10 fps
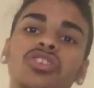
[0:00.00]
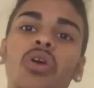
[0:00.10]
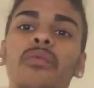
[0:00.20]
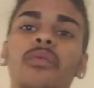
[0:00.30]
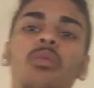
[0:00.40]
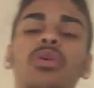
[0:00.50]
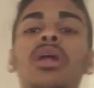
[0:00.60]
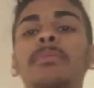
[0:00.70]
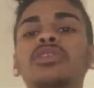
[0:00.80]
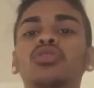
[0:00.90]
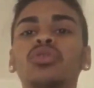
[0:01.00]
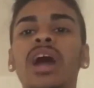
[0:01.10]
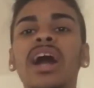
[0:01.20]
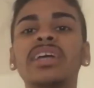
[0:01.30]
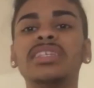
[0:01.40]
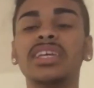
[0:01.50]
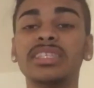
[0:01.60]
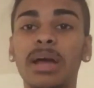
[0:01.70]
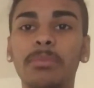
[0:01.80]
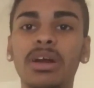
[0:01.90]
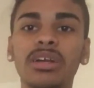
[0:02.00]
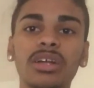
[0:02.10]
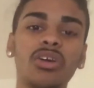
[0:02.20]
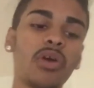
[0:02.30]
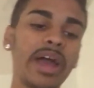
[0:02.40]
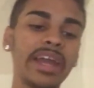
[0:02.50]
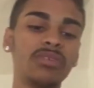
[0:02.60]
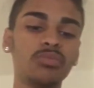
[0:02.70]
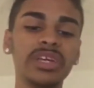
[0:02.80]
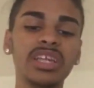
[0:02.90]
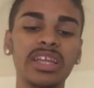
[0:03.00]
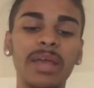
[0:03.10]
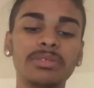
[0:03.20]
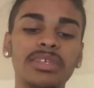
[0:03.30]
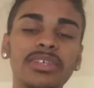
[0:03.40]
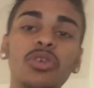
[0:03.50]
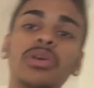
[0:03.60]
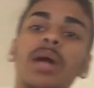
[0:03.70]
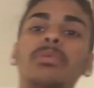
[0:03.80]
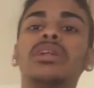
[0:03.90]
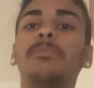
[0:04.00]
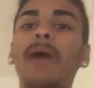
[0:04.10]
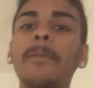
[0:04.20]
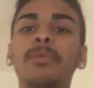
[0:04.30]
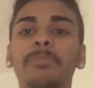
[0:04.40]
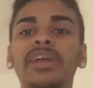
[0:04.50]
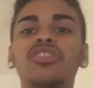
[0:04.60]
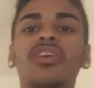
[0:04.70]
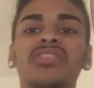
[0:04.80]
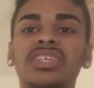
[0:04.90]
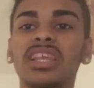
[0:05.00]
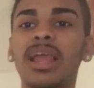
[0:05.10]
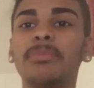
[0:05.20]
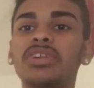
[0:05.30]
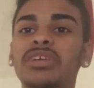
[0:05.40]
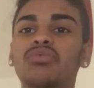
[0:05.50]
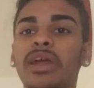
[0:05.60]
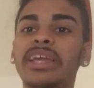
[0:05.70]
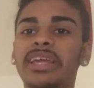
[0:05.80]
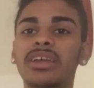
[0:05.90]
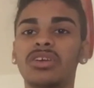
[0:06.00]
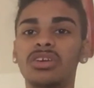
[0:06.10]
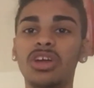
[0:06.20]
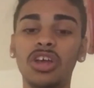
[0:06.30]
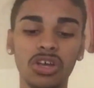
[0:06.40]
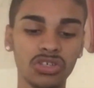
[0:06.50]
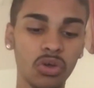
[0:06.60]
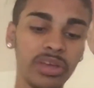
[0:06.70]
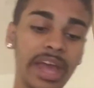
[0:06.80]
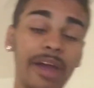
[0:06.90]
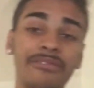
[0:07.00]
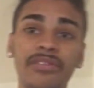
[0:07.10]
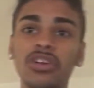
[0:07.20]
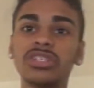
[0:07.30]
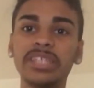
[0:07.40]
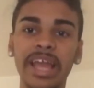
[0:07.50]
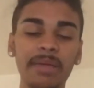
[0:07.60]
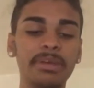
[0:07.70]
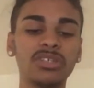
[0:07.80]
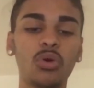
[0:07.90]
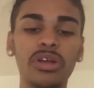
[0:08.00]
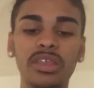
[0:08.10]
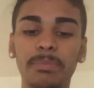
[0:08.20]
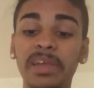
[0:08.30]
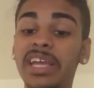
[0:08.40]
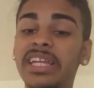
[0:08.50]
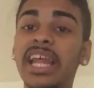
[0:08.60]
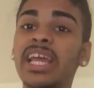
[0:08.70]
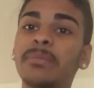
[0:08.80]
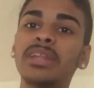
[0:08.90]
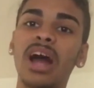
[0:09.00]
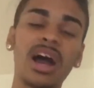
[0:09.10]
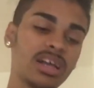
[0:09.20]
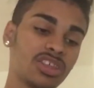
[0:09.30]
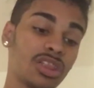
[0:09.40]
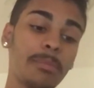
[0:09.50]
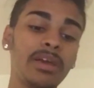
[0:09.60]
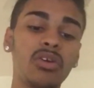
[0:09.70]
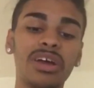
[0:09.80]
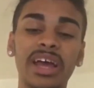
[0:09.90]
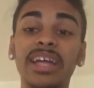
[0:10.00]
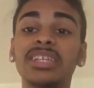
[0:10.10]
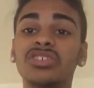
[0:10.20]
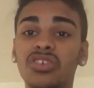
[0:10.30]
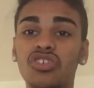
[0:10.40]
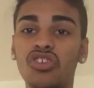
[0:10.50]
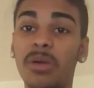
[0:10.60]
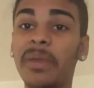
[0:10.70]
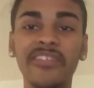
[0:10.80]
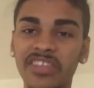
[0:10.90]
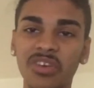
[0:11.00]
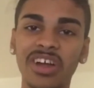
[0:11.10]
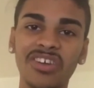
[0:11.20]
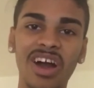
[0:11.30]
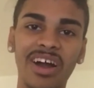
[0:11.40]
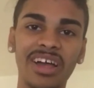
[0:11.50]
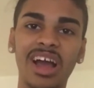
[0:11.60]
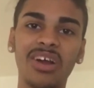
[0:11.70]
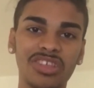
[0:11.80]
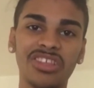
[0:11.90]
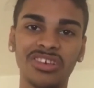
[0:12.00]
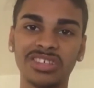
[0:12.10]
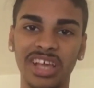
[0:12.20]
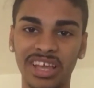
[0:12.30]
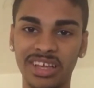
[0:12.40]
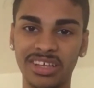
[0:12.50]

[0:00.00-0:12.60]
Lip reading: So what I'm gonna do, guys, is I'm gonna go ahead and read the names to you, and I'm gonna pop a picture of the celebrity right here. So yeah, first name is going to be Nicki Minaj. Let me go ahead and search her up, even though I know how she looks like.